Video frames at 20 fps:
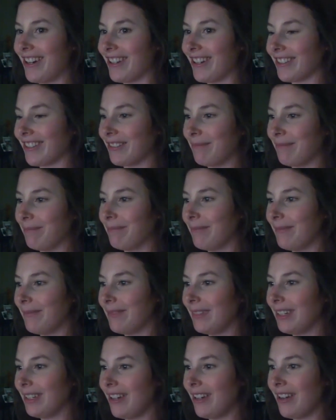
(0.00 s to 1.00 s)
Awesome.
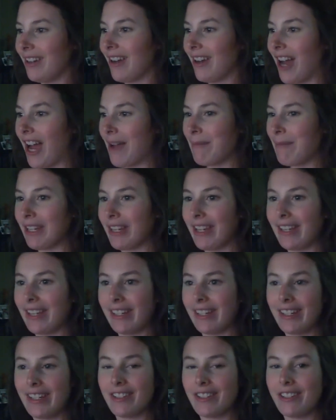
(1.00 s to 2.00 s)
I'm in
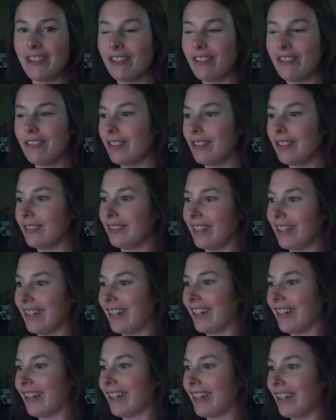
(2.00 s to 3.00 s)
Canada too,
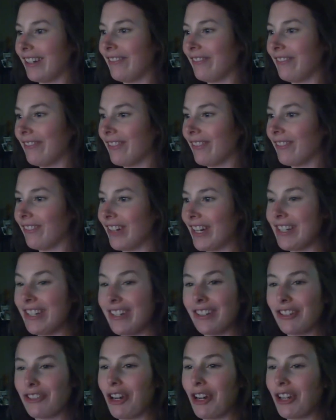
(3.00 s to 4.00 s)
Erica, right
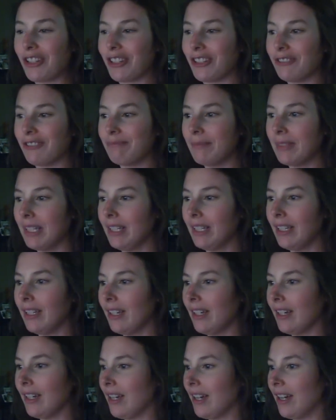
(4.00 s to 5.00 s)
near Toronto.
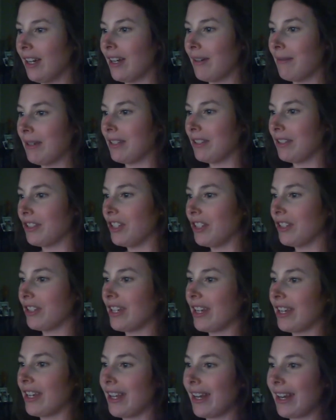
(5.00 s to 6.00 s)
And she's
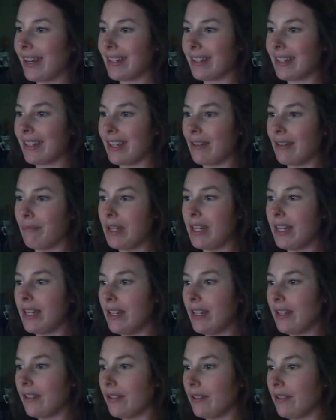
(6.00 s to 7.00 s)
taking Exam
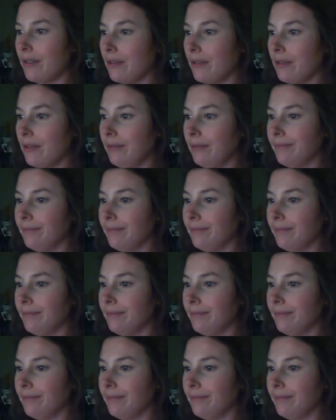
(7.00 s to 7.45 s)
P soon.